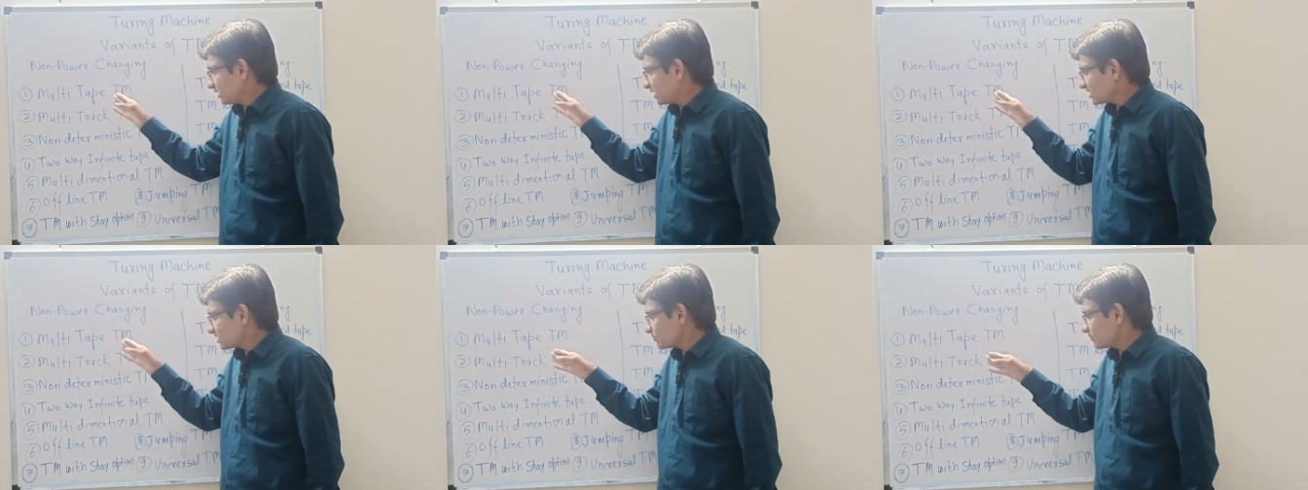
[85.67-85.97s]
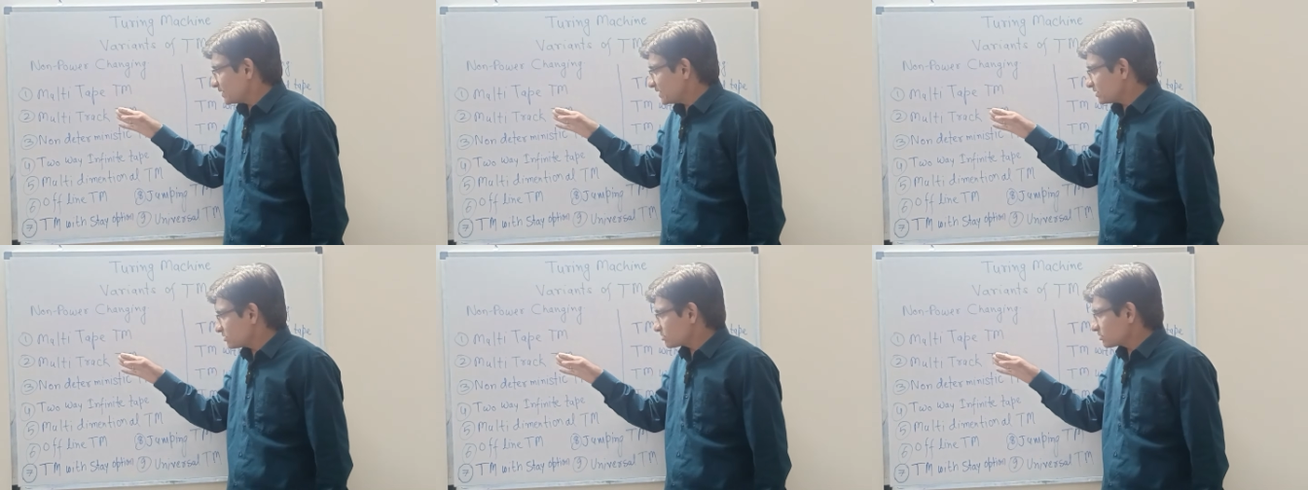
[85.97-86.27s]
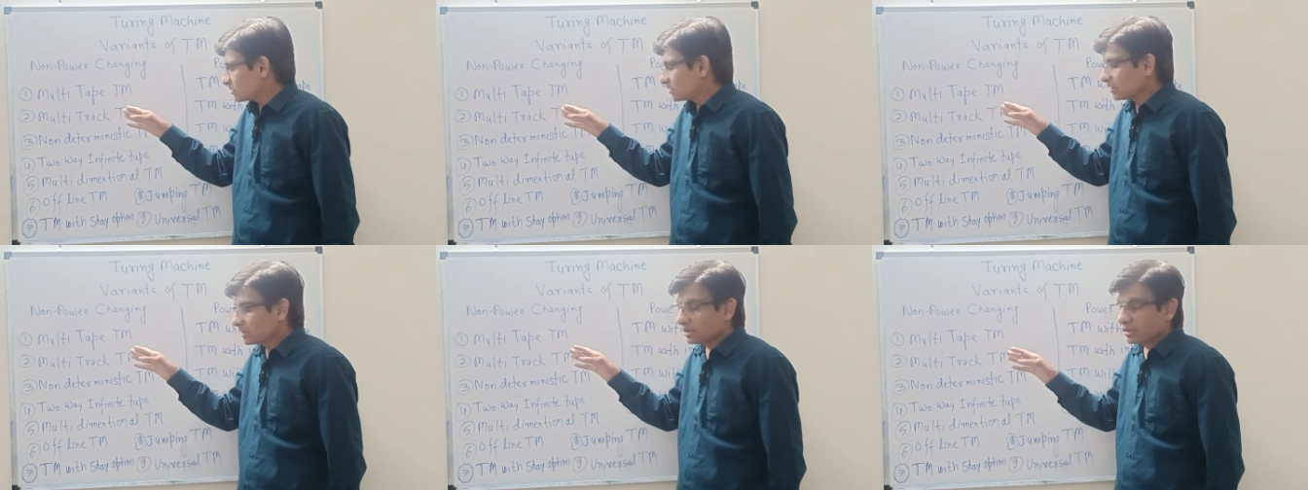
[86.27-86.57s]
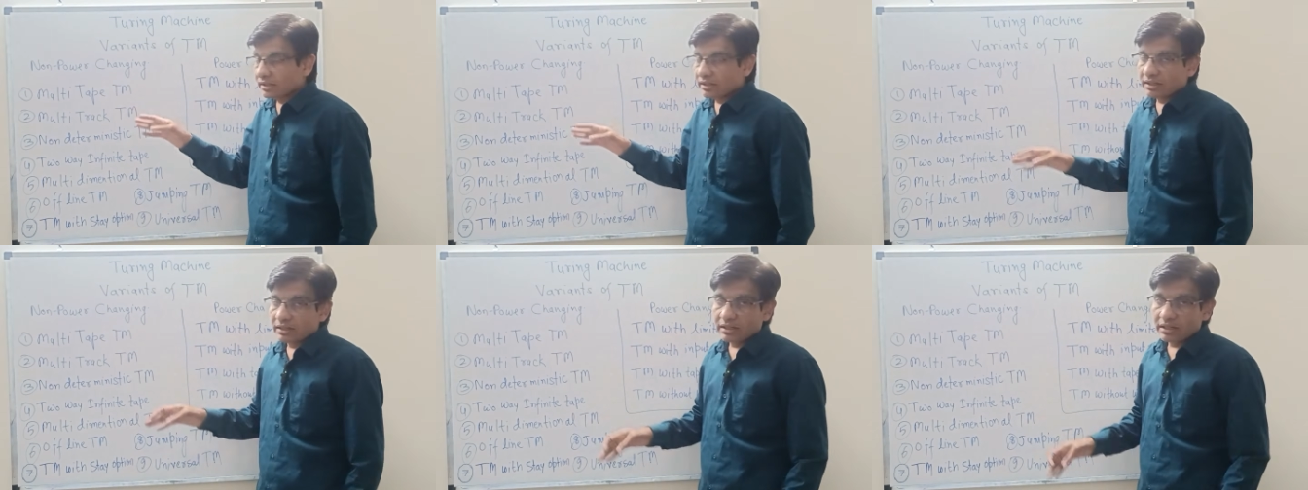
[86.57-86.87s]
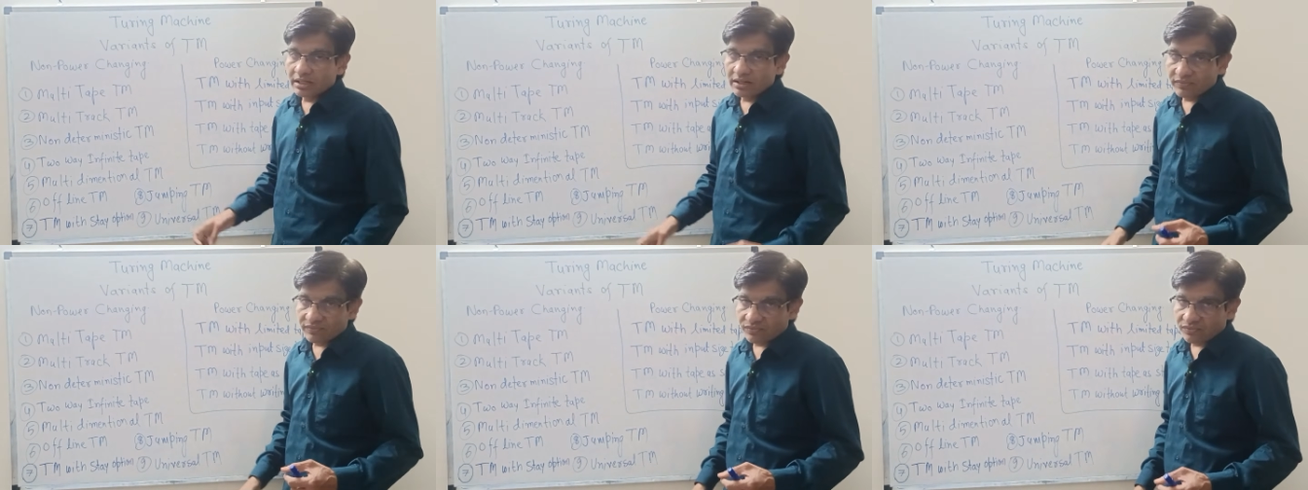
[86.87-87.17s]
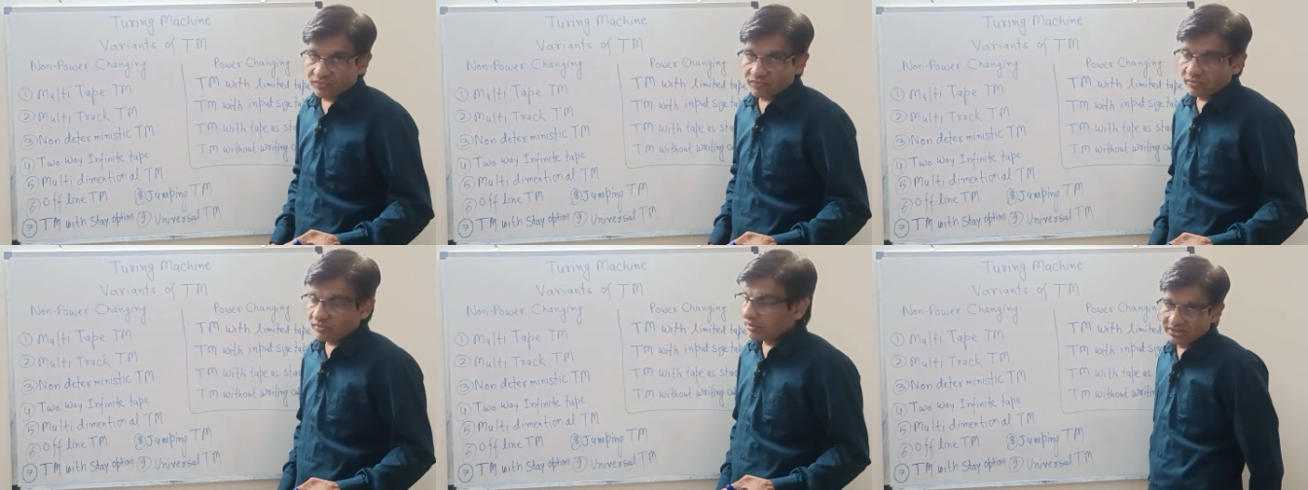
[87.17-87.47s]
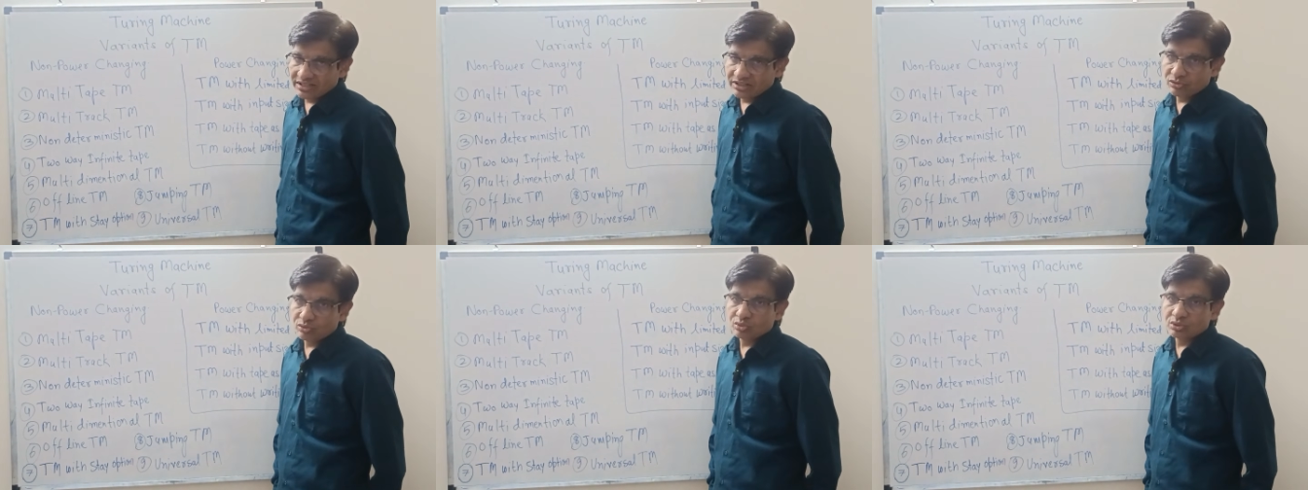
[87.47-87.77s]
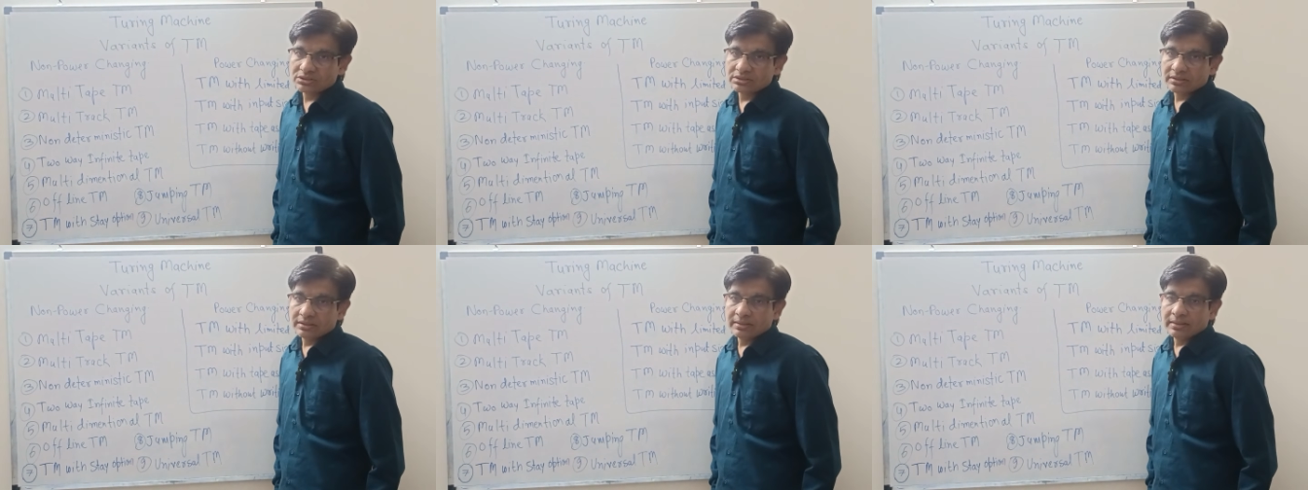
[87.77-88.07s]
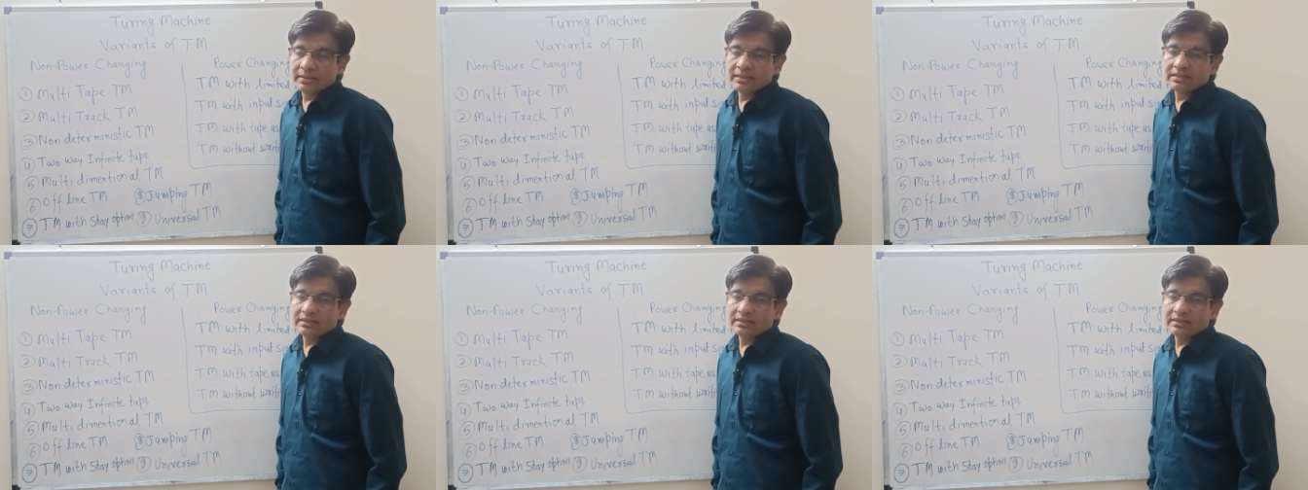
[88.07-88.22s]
This means if we use